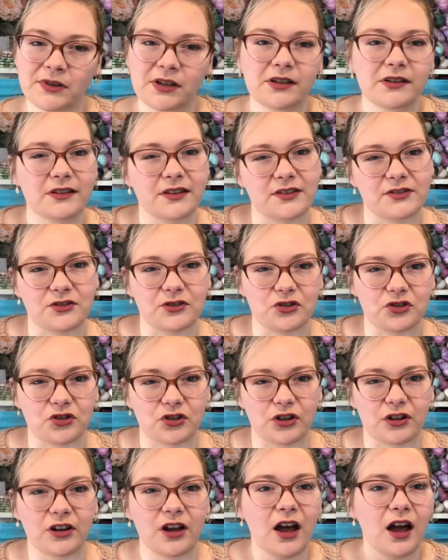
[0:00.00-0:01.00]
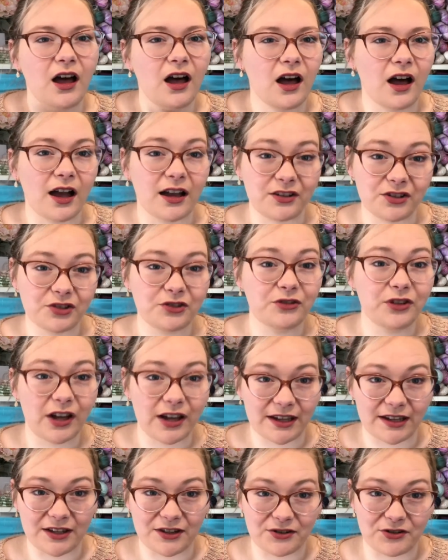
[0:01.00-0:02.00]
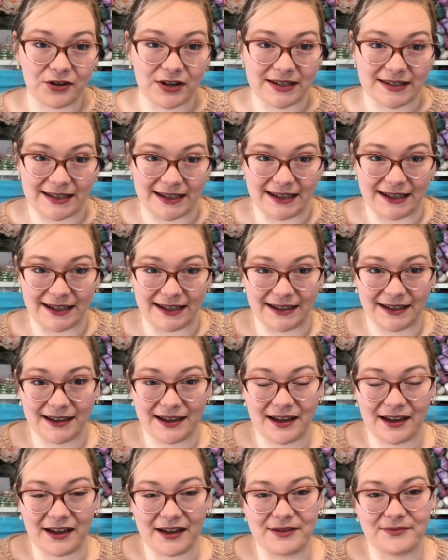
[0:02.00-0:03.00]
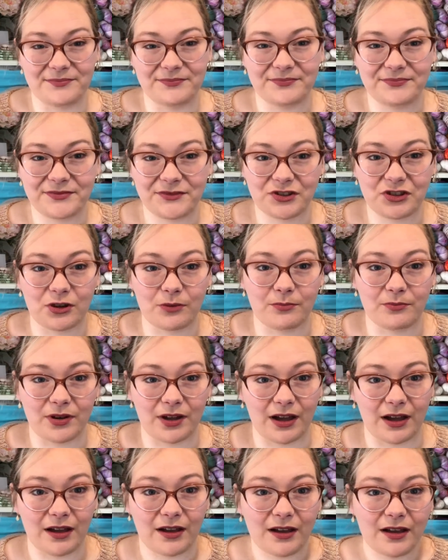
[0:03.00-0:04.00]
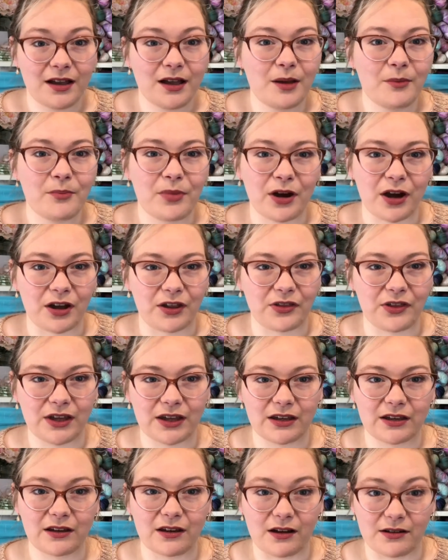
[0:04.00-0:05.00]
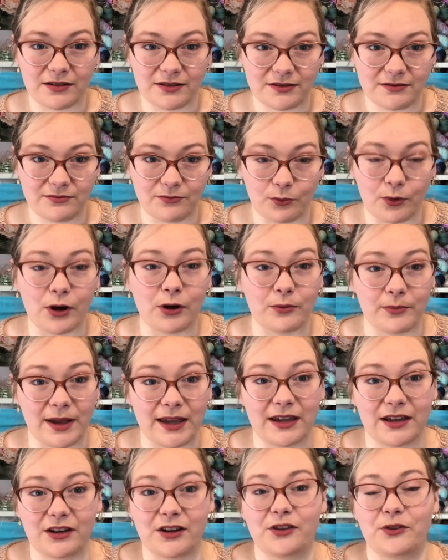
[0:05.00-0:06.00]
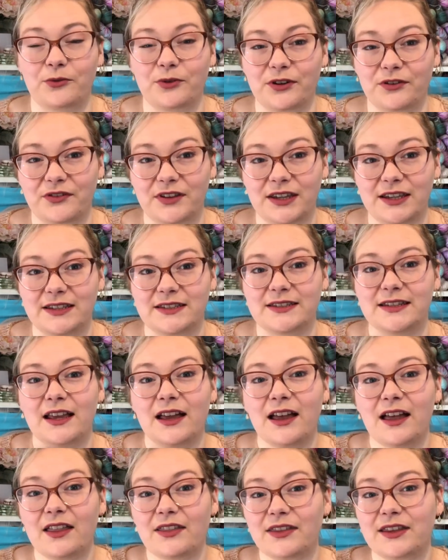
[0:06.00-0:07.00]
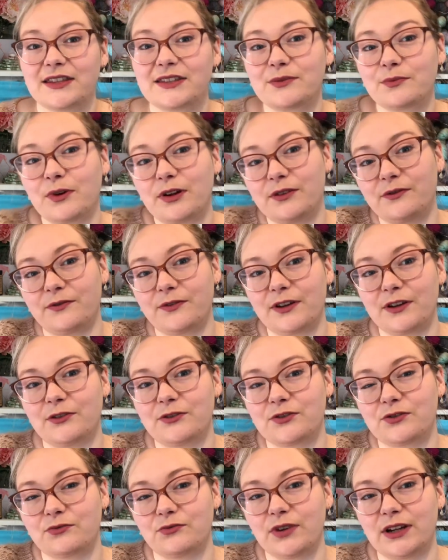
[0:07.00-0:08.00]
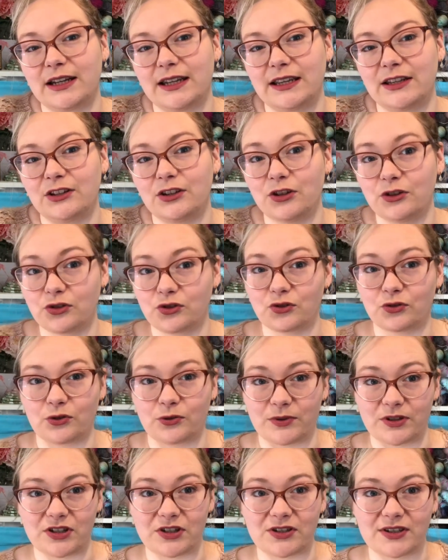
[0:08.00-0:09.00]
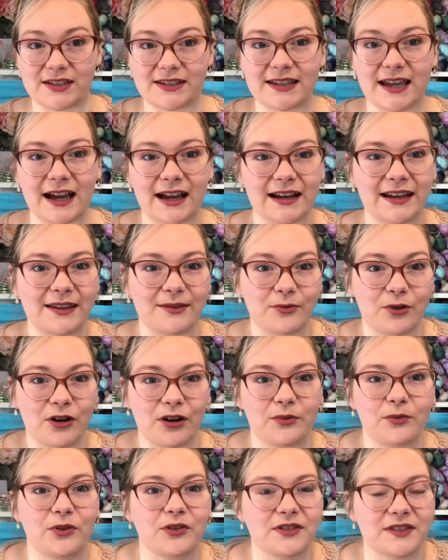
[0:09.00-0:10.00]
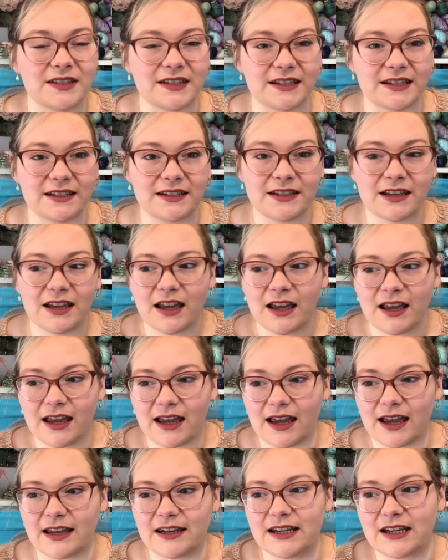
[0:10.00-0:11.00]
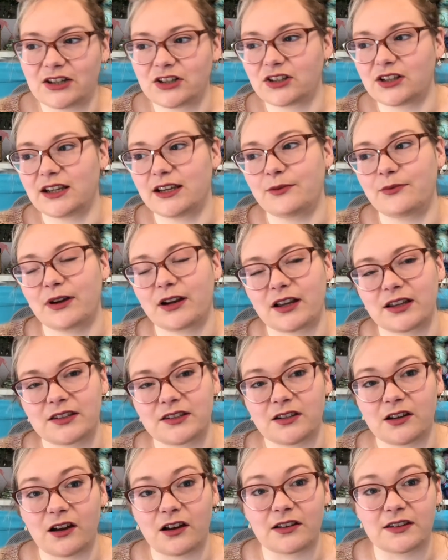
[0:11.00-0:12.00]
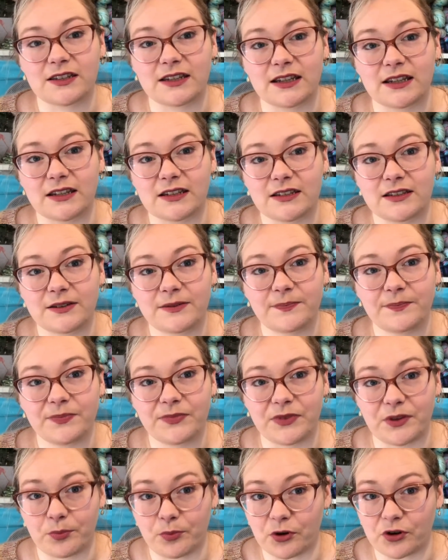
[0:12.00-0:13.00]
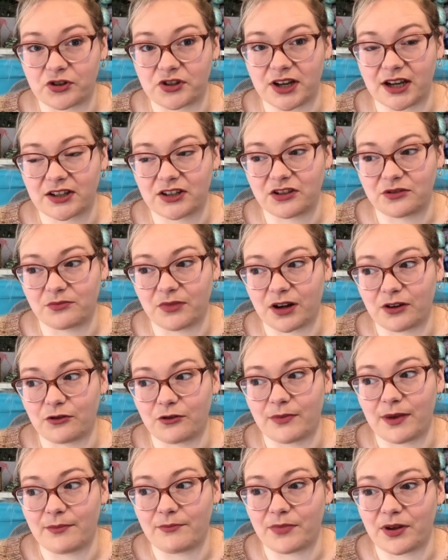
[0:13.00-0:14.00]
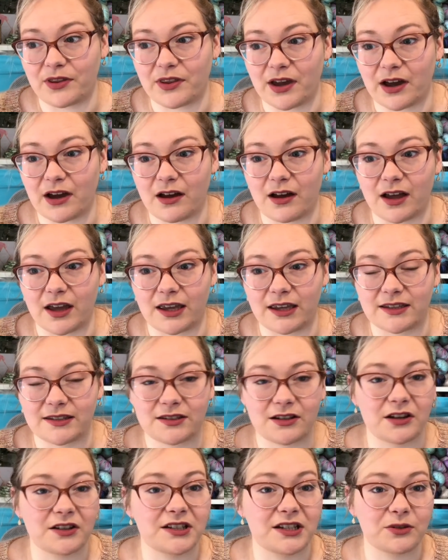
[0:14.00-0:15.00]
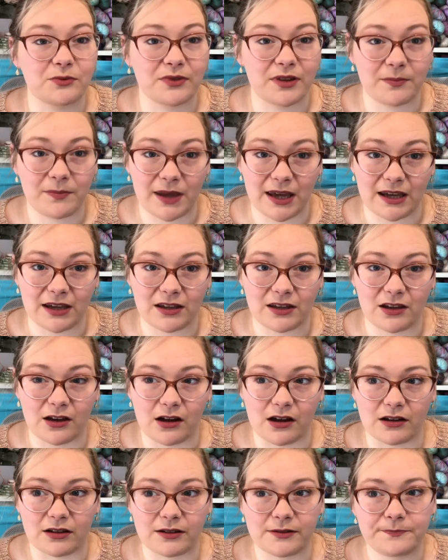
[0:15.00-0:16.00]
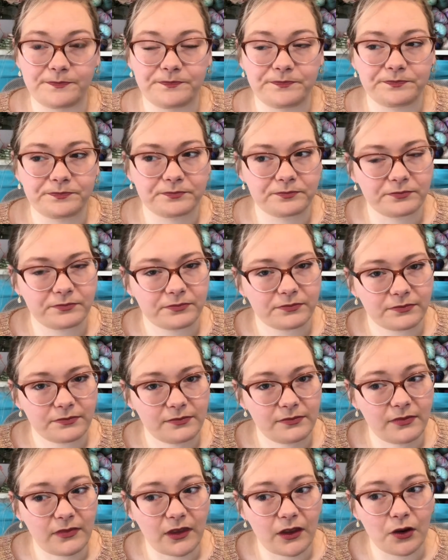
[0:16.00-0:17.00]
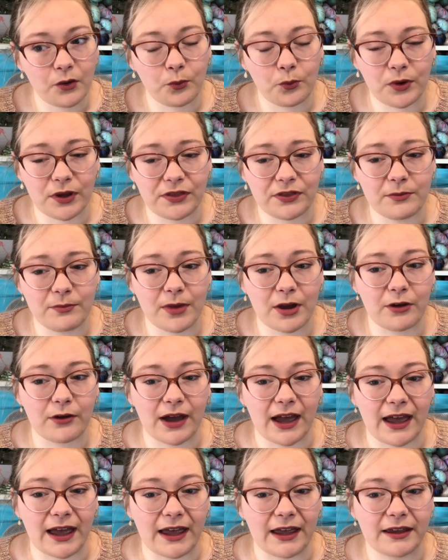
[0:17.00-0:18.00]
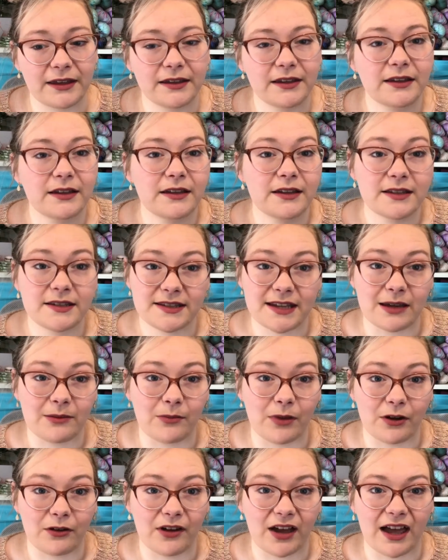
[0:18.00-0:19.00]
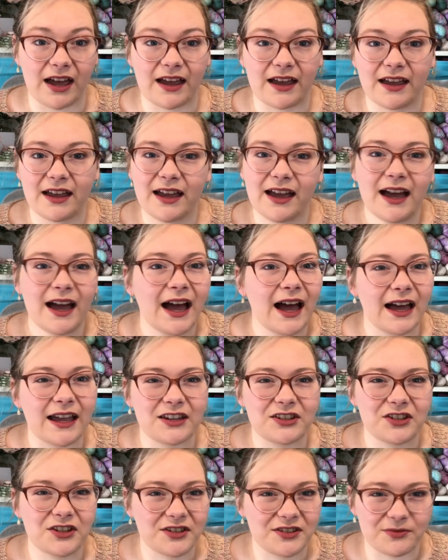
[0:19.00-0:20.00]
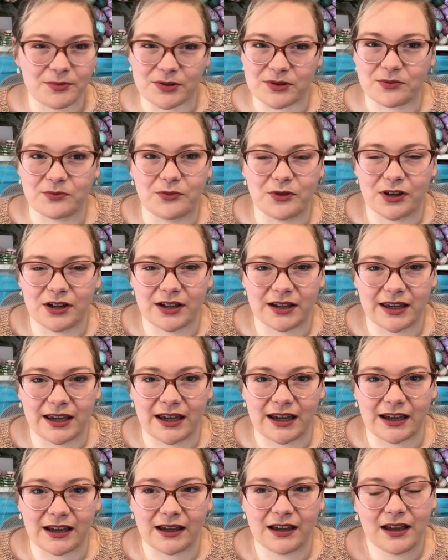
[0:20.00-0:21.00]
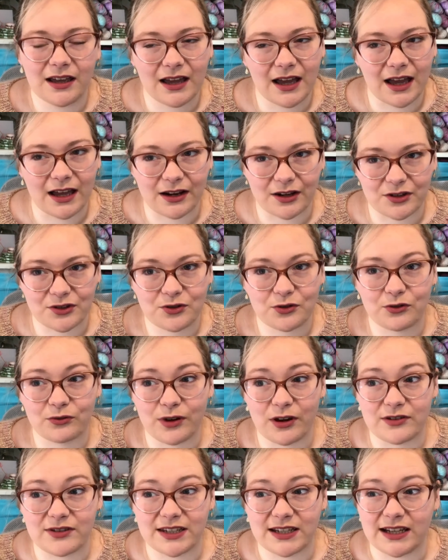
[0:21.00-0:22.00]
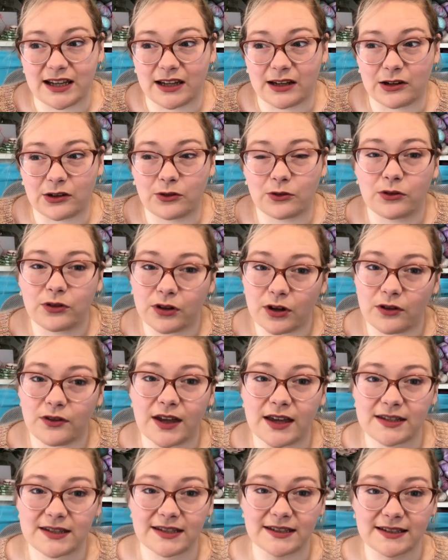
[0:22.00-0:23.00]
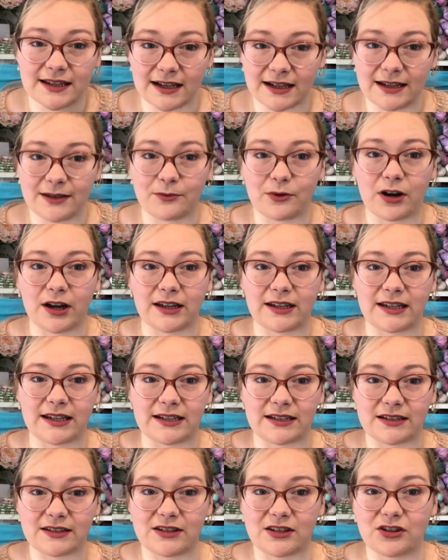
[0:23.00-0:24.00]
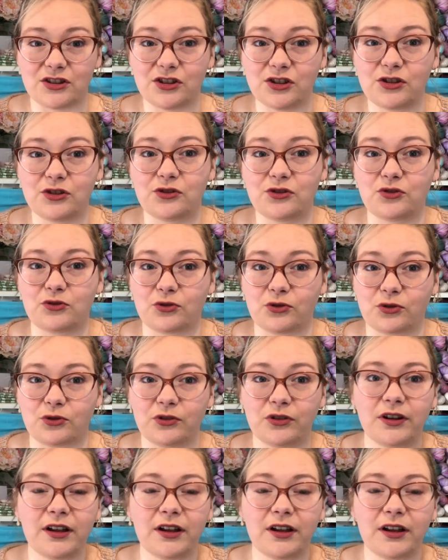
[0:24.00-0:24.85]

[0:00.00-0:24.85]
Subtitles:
that's not true, I do like a dressy jumper, but I think I will make another one of these. This one feels really neutral, which is exactly what I wanted. Initially when I started the project, you might remember that I started with a pink yarn with the mohair, same mohair, and it just wasn't working. And I saw Rosy and I thought, no, that's exactly what I need, is a neutral